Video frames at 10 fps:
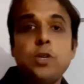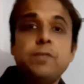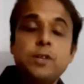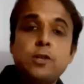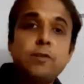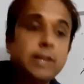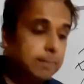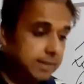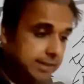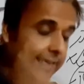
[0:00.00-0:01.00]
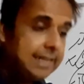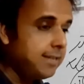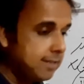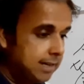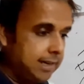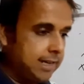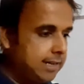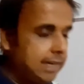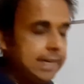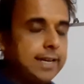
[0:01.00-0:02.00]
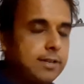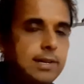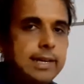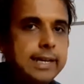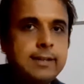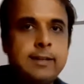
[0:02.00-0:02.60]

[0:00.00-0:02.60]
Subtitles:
of griseofulvin till date.